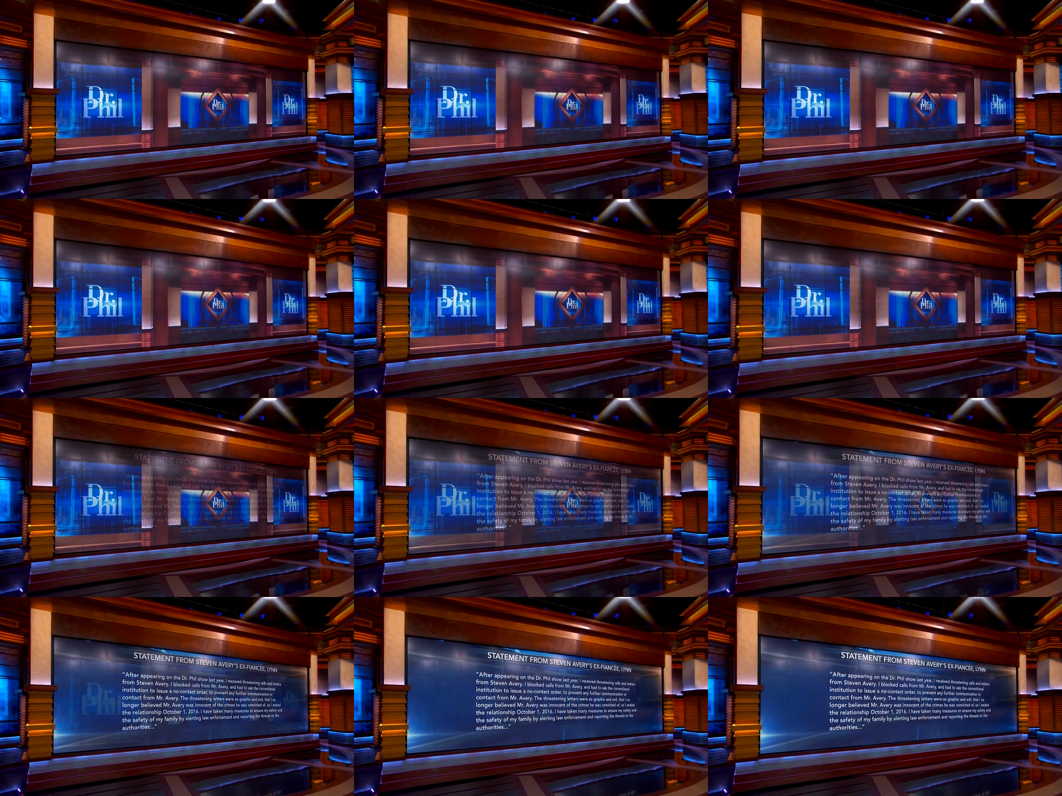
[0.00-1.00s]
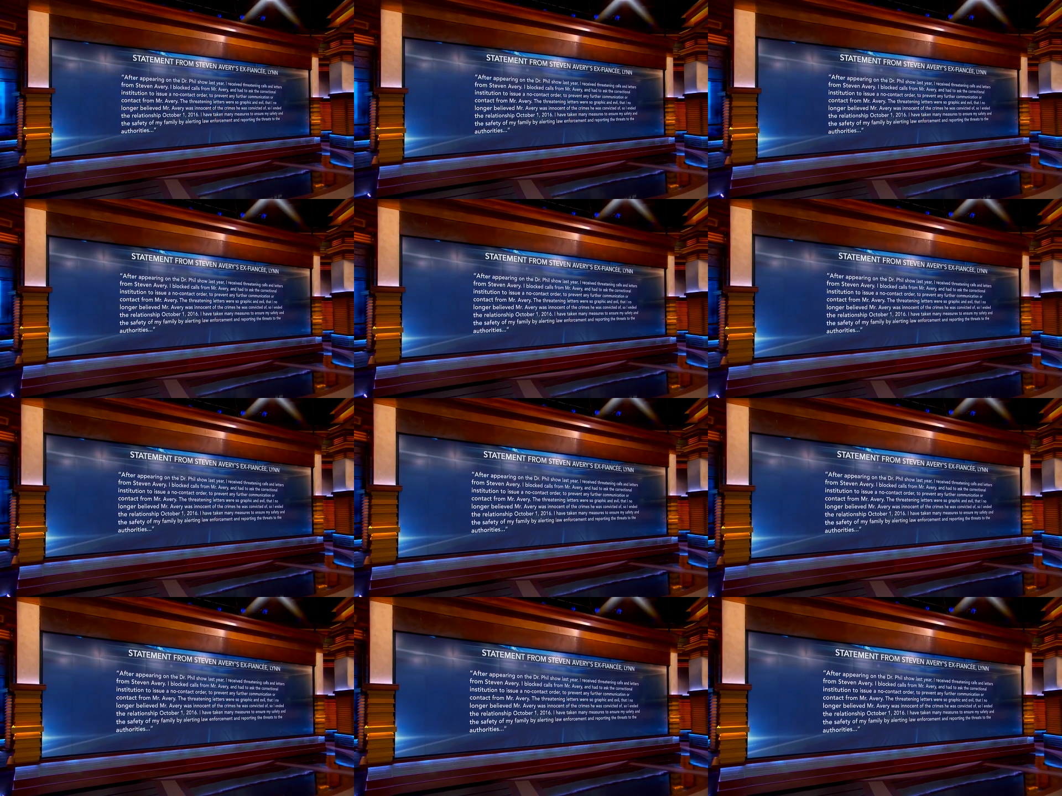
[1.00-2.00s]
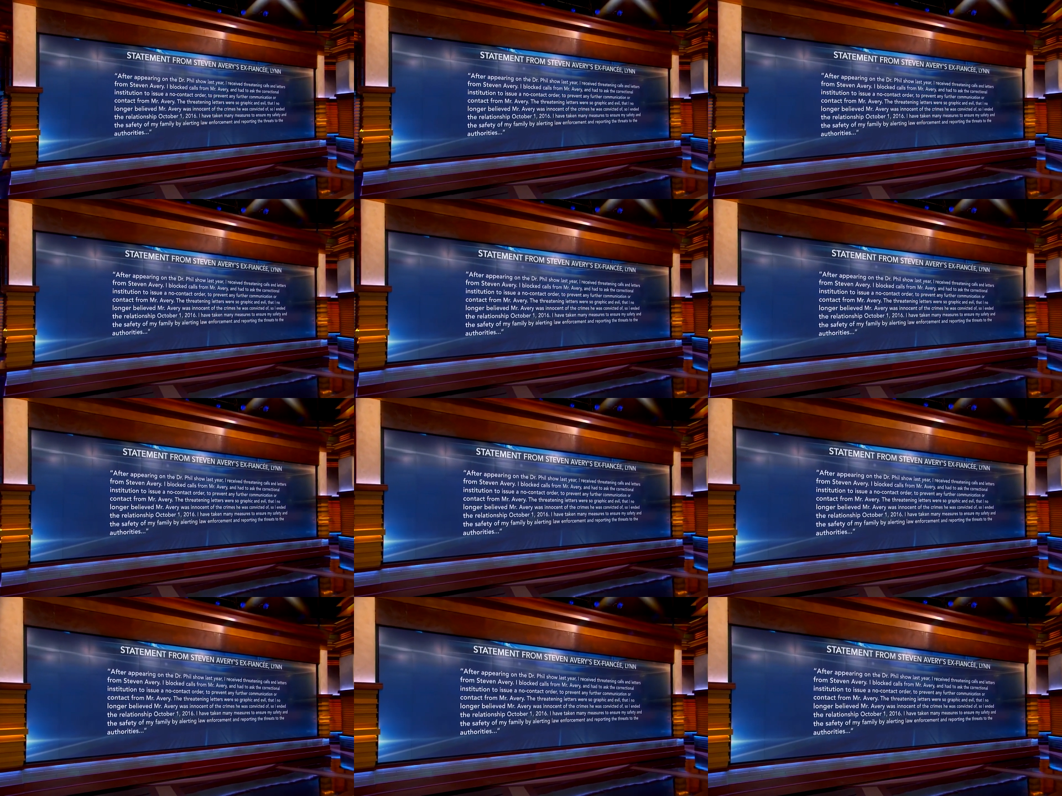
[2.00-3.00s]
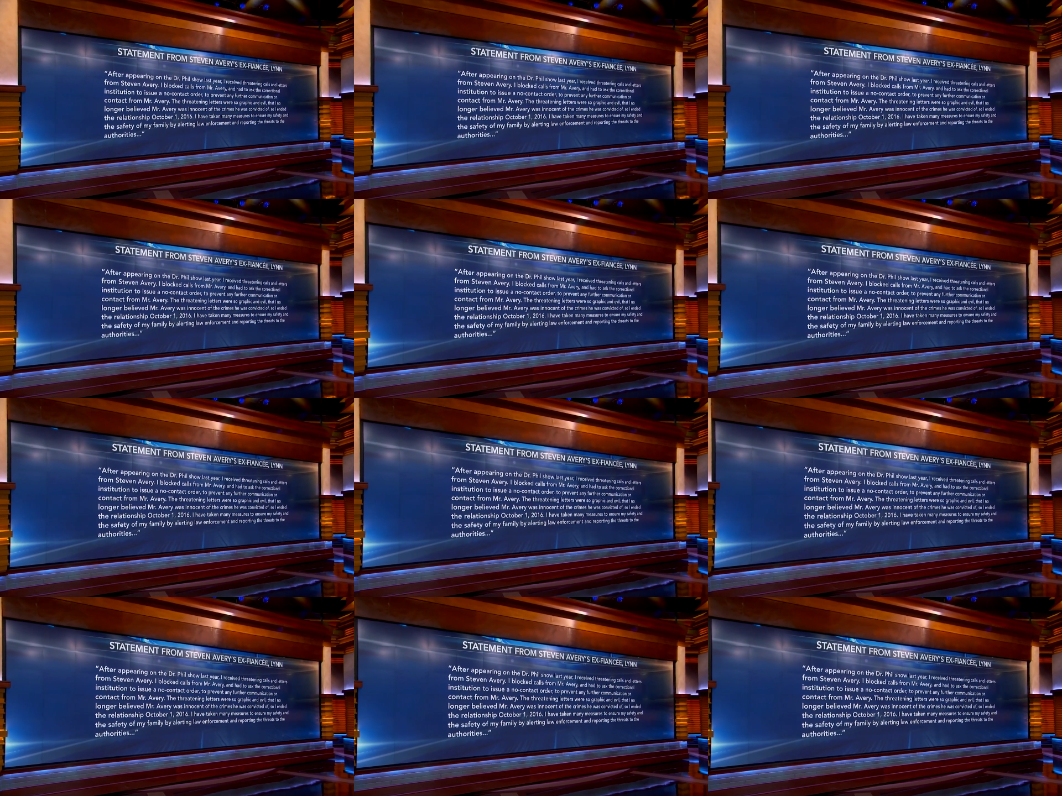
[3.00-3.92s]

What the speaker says: [unreadable: no face in view]